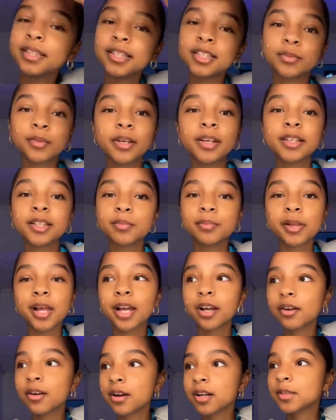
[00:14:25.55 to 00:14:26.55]
He's wearing his
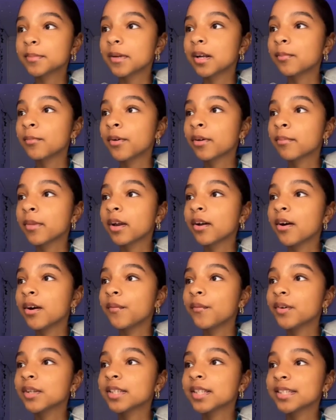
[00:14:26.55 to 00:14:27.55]
black Crocs, but I'm wearing my
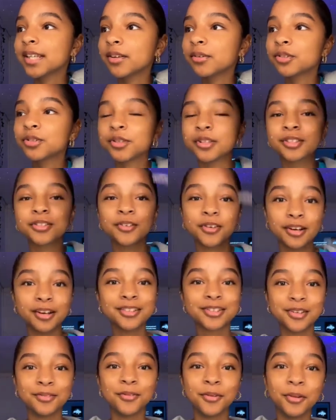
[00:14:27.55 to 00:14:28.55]
Converse because I don't trust
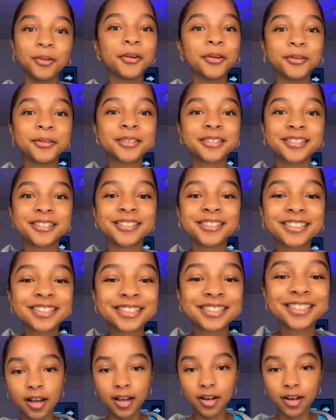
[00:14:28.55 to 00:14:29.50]
Crocs on roller coasters.